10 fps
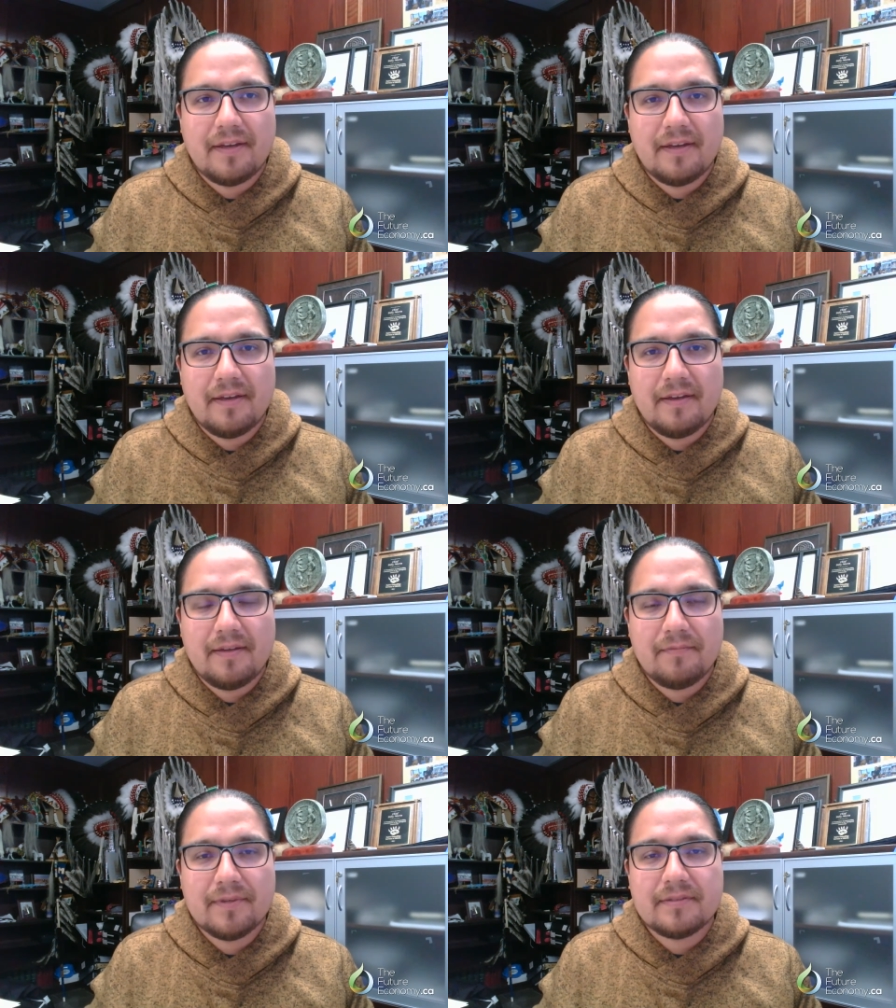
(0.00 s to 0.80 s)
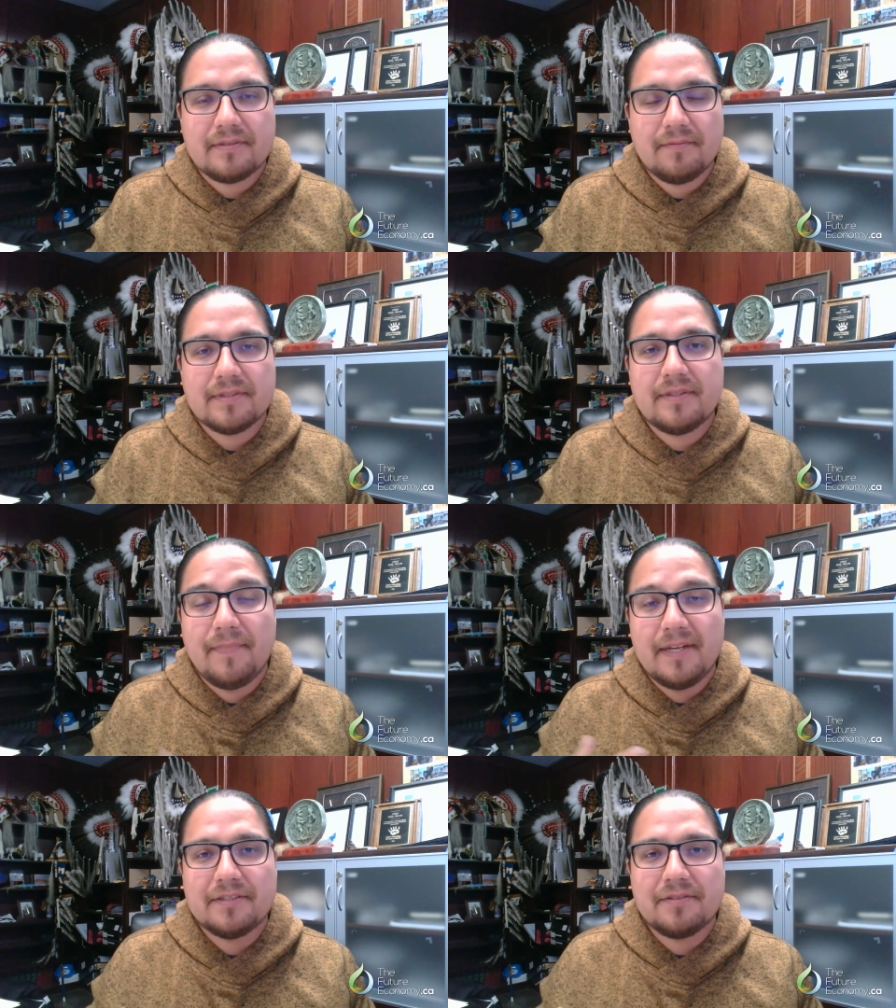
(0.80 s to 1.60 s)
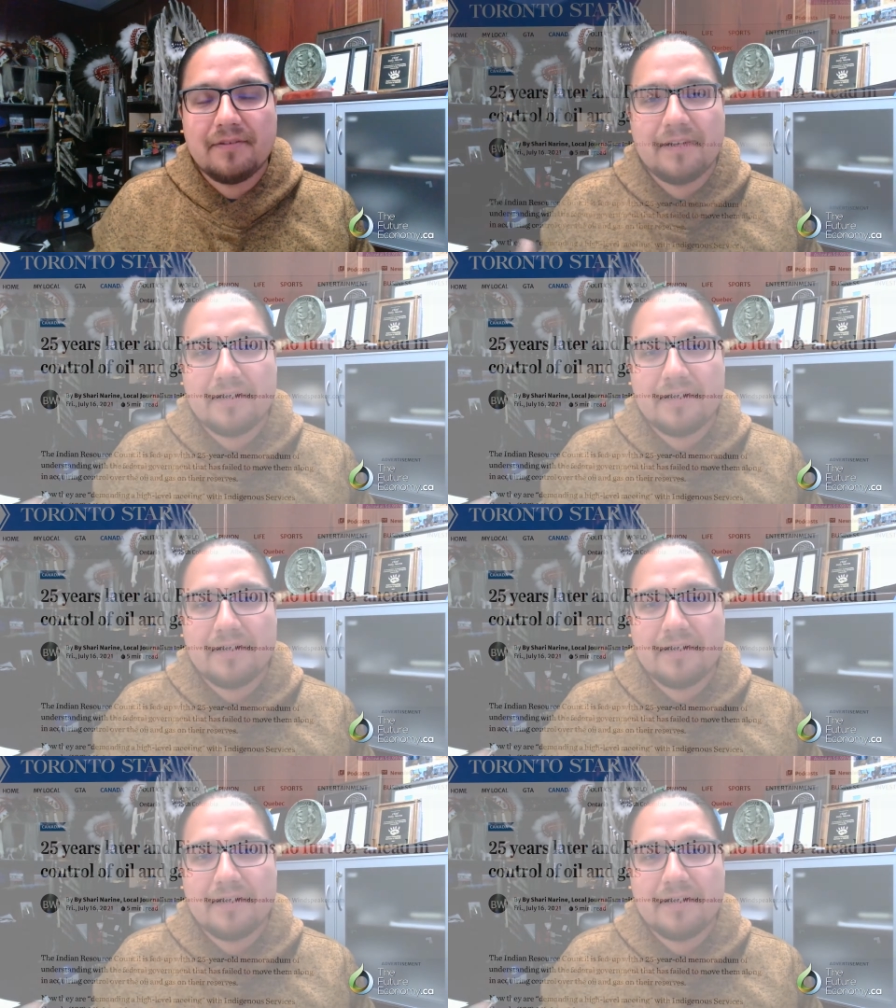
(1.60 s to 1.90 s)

uh, it was it was the minister of